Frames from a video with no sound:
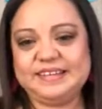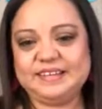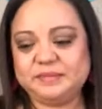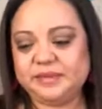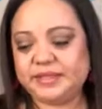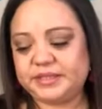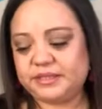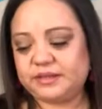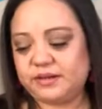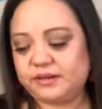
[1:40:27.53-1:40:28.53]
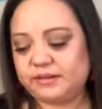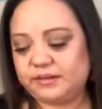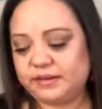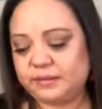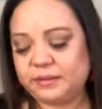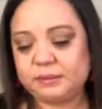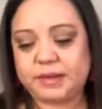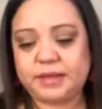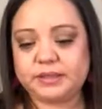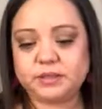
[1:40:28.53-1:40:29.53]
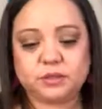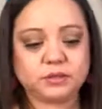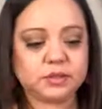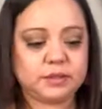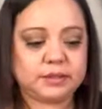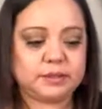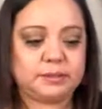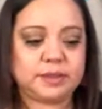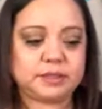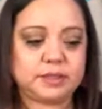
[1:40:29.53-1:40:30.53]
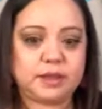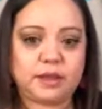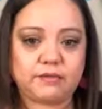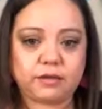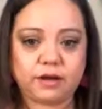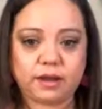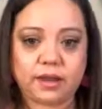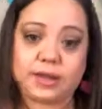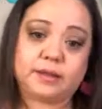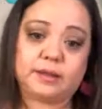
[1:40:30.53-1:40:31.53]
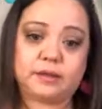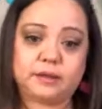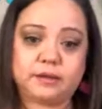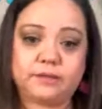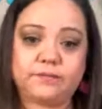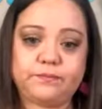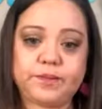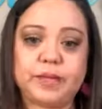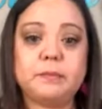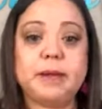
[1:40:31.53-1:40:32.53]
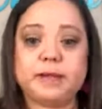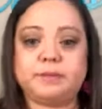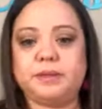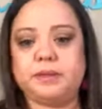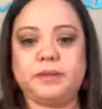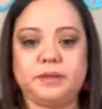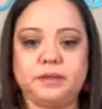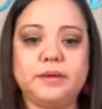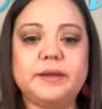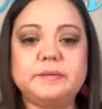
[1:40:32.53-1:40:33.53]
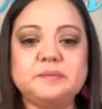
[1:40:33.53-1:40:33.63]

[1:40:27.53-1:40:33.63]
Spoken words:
My jigsaw, I mean, my scroll saw is the best thing ever, I think, in my opinion, anyway.